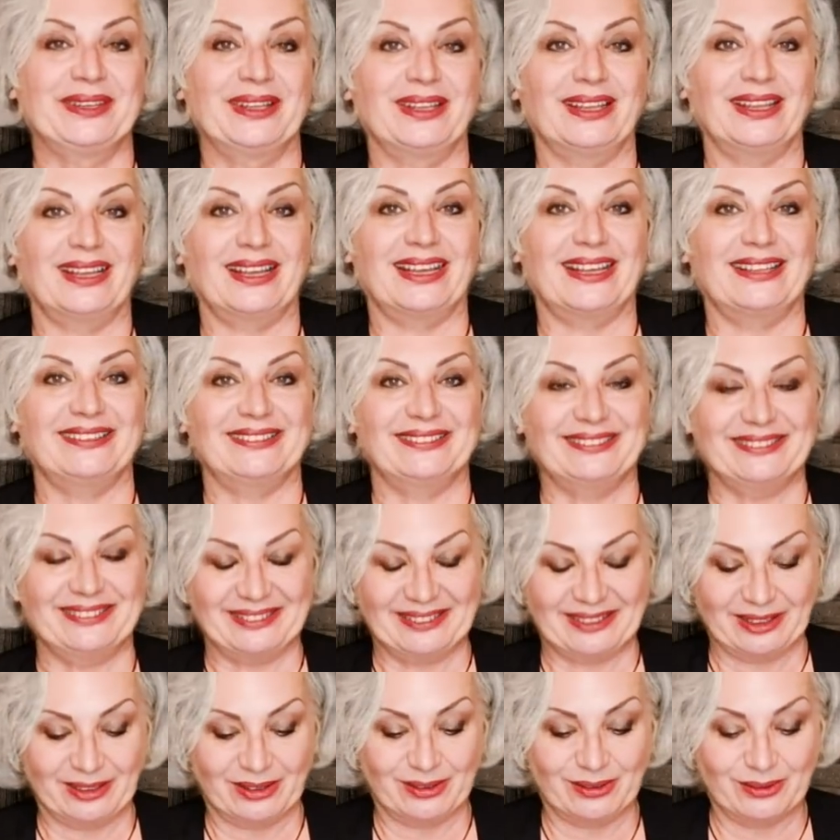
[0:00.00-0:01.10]
Yeah,
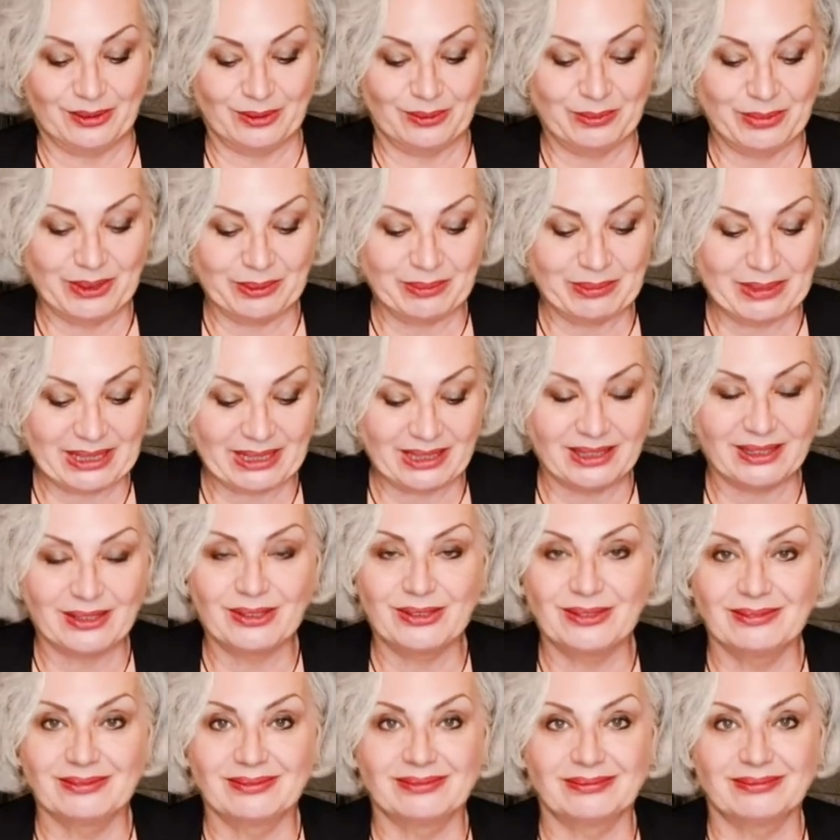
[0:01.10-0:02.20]
it could be many,
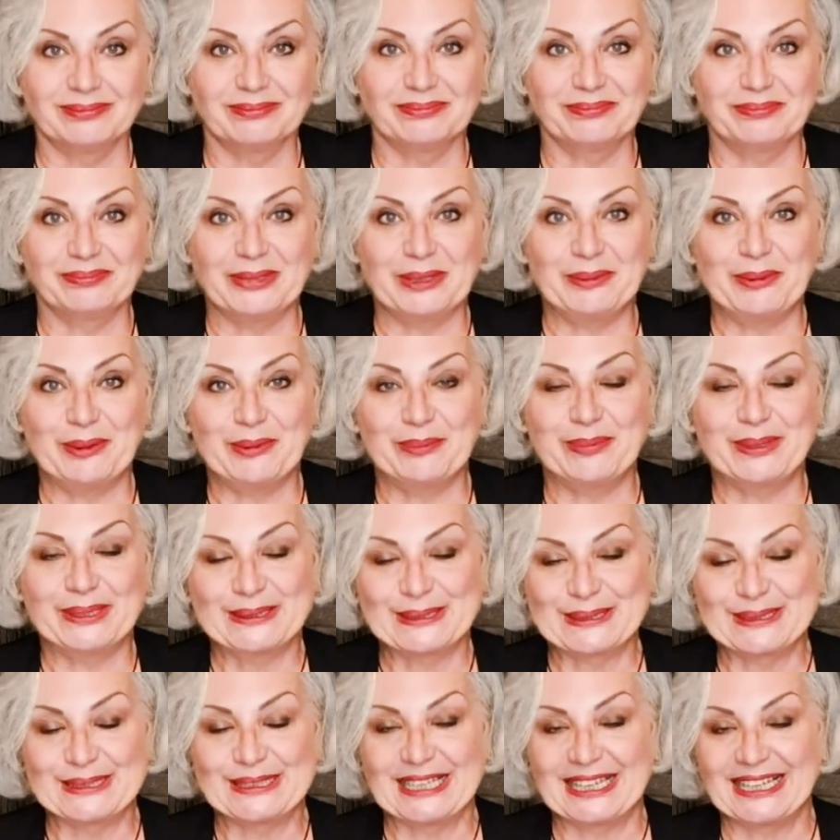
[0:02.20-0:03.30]
maybe
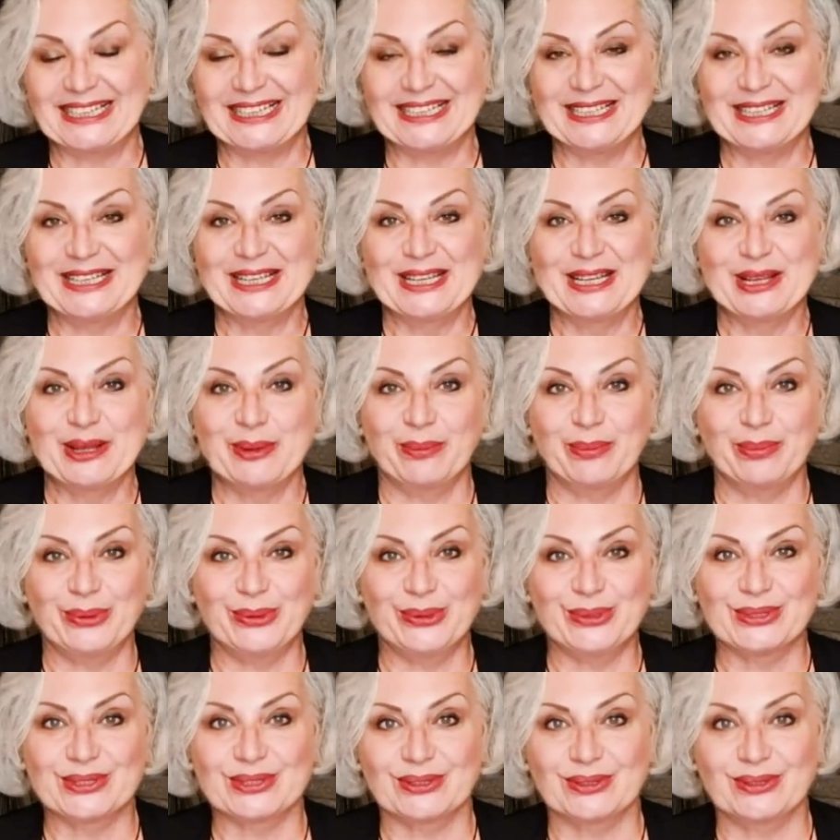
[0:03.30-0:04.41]
best-selling
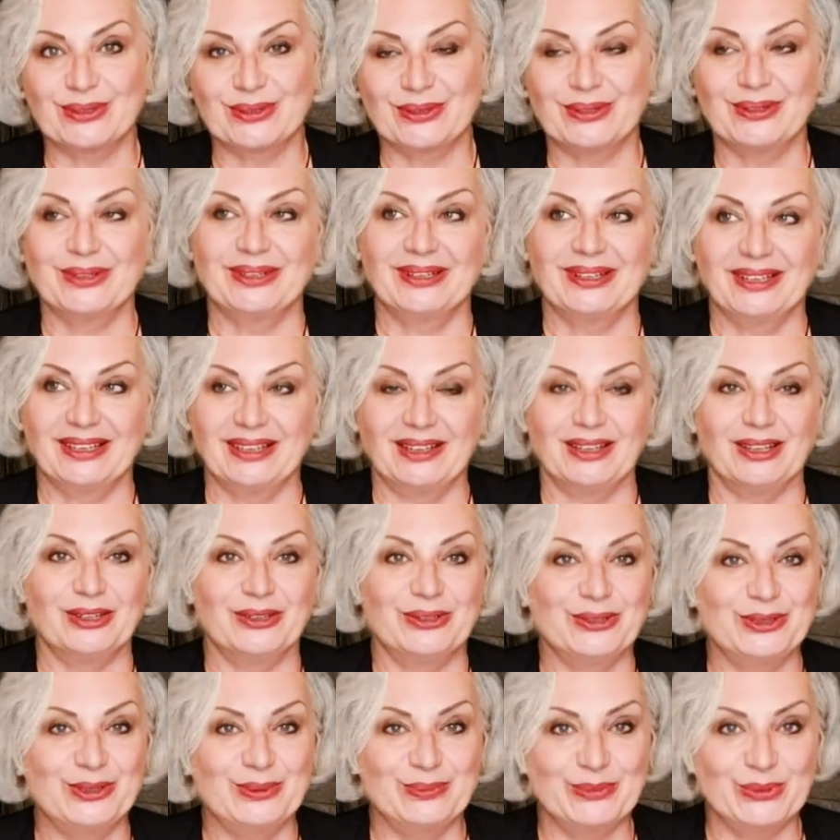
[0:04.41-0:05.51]
books or
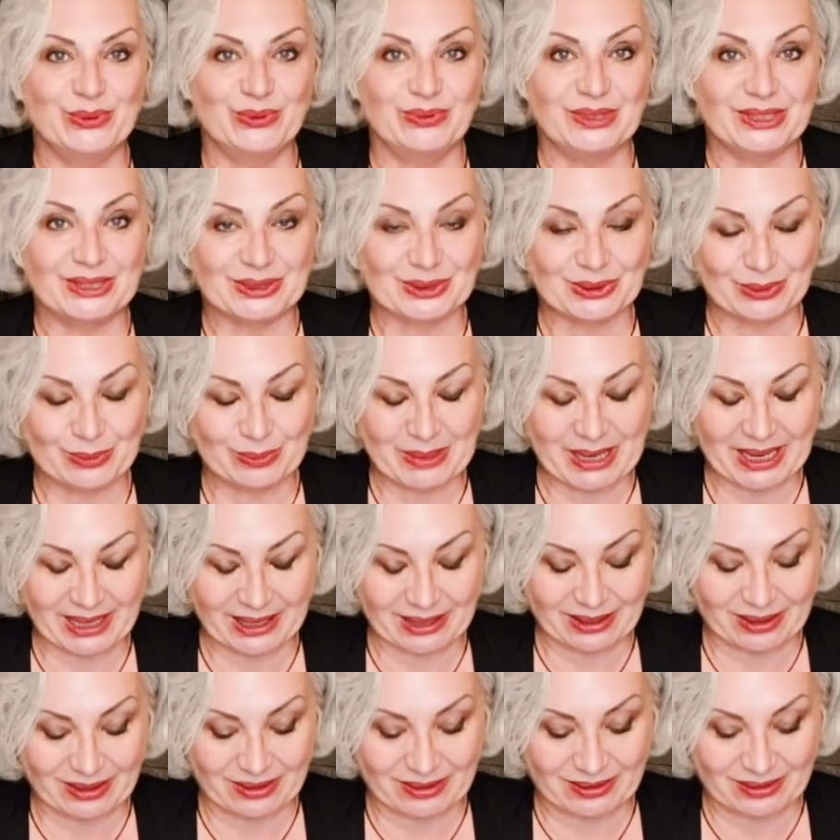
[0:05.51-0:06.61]
good movies to make
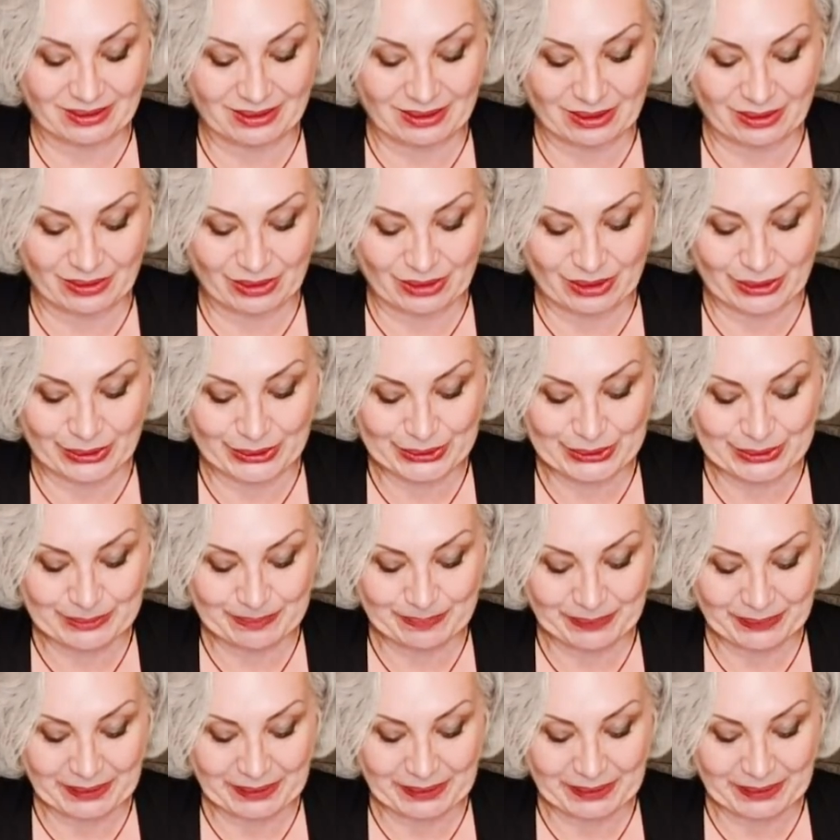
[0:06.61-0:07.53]
on, on those.